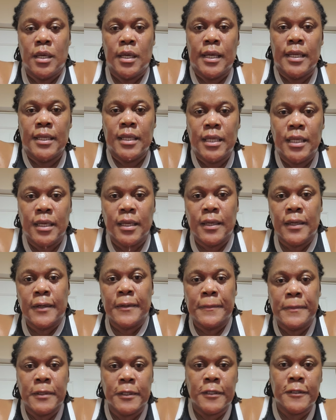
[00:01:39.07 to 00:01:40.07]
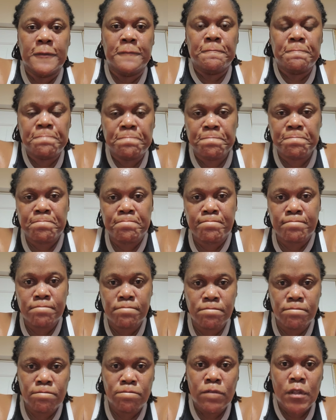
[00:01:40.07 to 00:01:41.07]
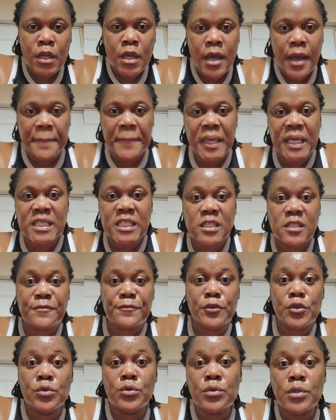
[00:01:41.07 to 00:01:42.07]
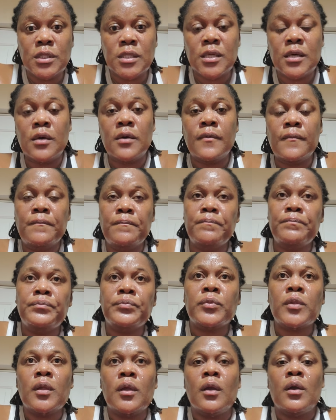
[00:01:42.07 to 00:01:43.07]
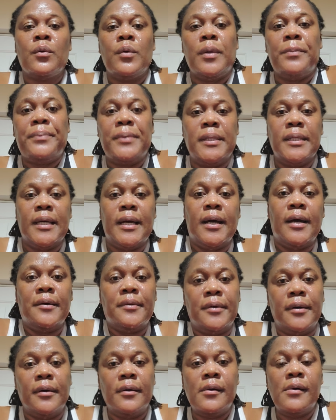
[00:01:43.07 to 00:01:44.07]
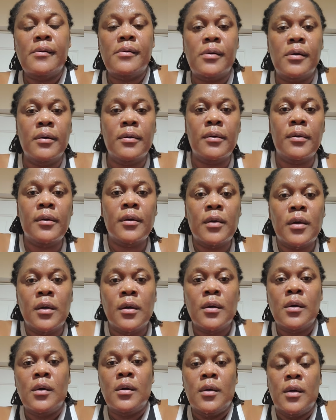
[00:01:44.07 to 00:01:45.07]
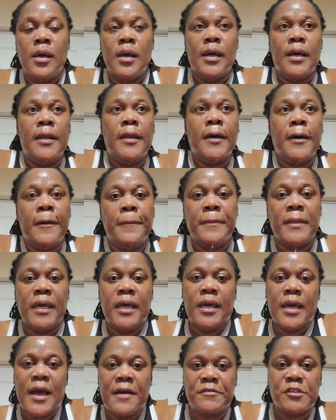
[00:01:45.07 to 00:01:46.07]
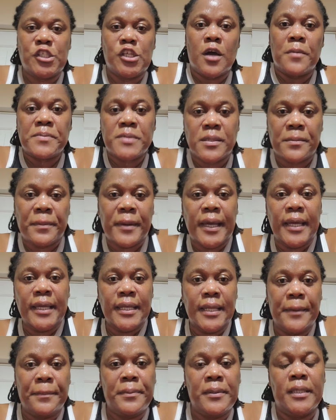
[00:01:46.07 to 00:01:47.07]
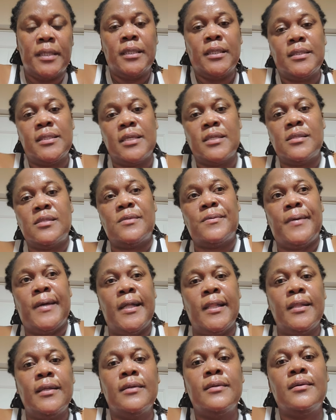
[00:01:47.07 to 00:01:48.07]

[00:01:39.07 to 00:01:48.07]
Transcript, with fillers: I did um uh, a mixed fruit with banana and um they have chops of pineapple in it as well.